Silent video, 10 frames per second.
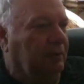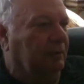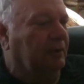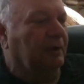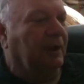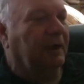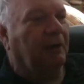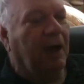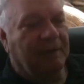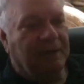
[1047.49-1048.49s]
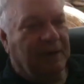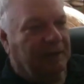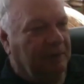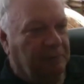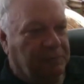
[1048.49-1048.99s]
learned later on that
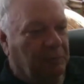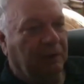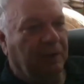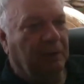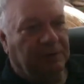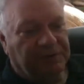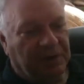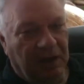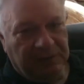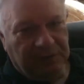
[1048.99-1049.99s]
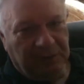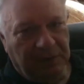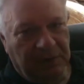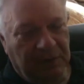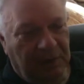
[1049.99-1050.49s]
it, it was well known to scholarship.